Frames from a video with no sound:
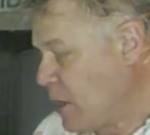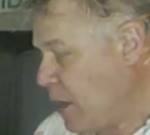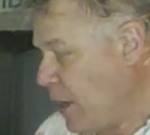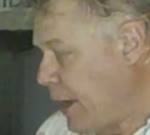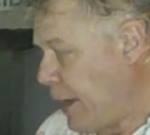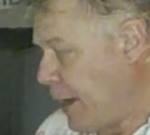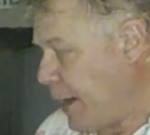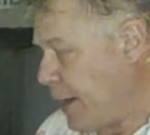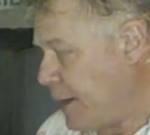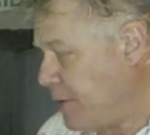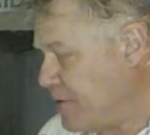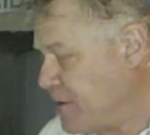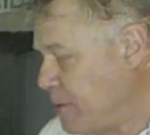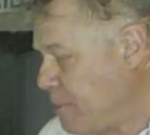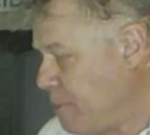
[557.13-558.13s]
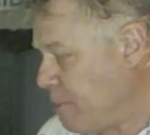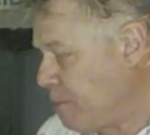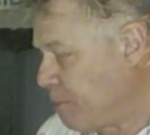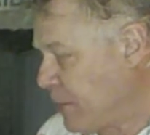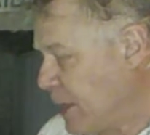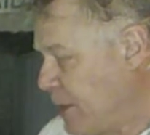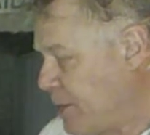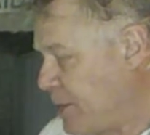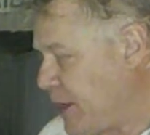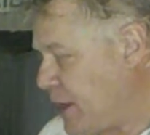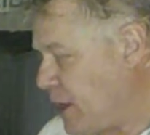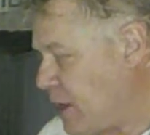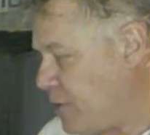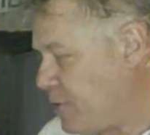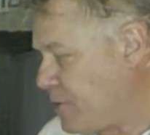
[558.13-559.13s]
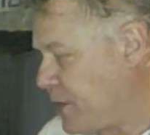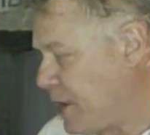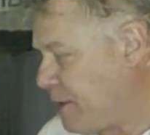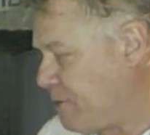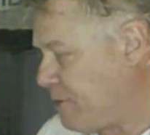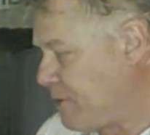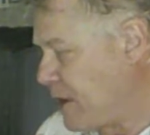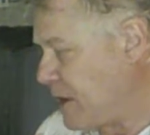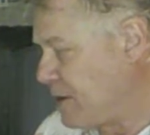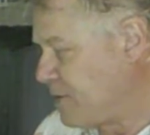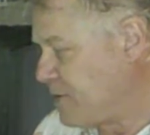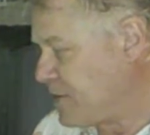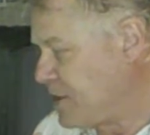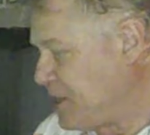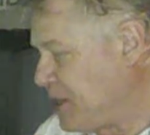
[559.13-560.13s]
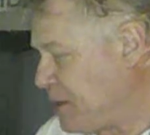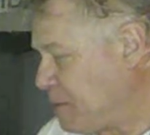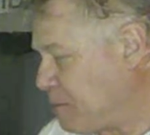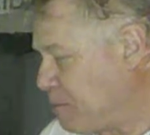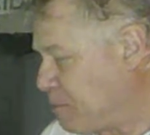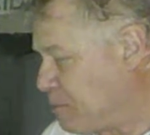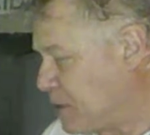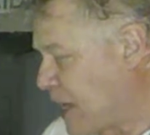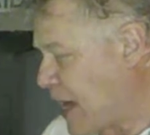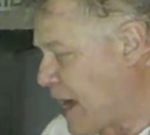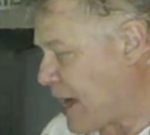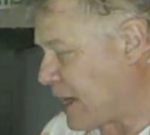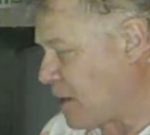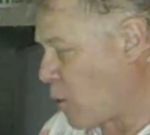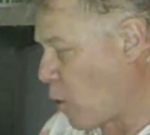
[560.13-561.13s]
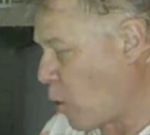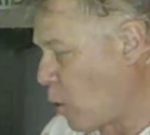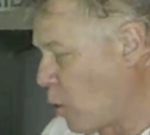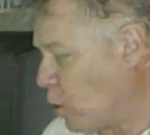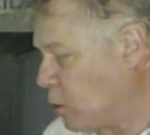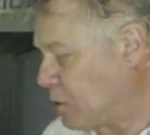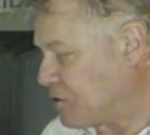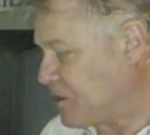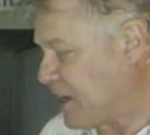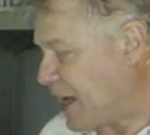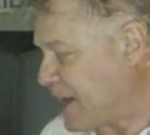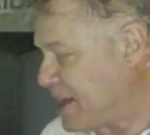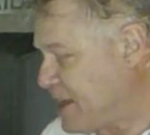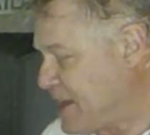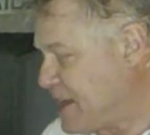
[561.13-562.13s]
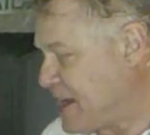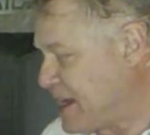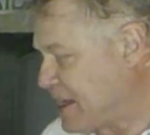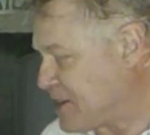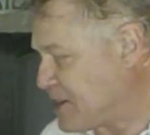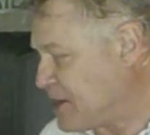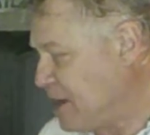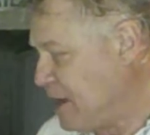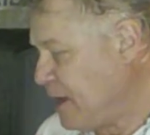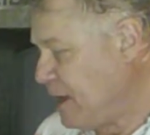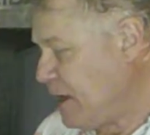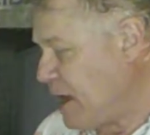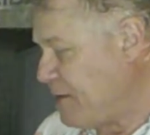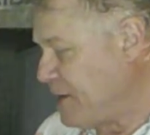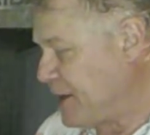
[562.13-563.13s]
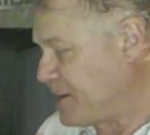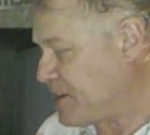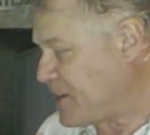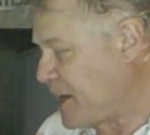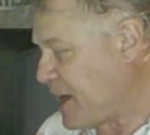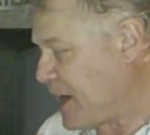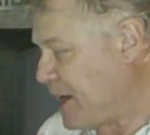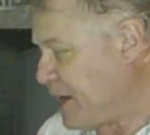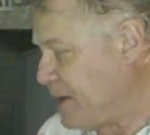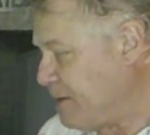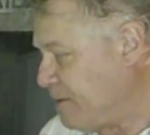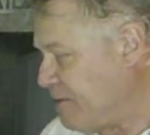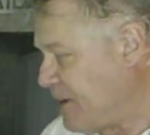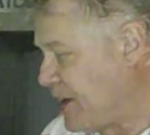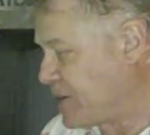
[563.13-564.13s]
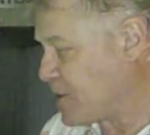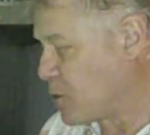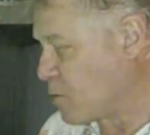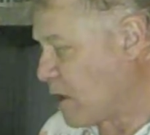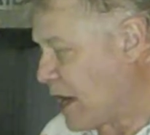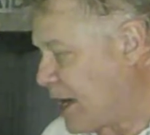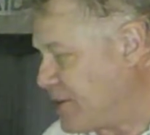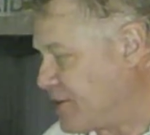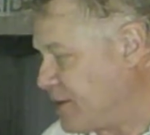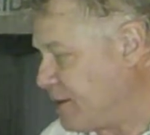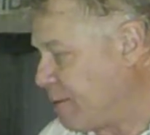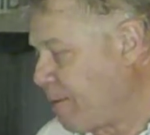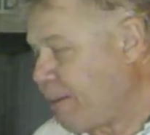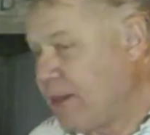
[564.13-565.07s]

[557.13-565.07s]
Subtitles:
And they've seen black holes like this, and they say an event horizon.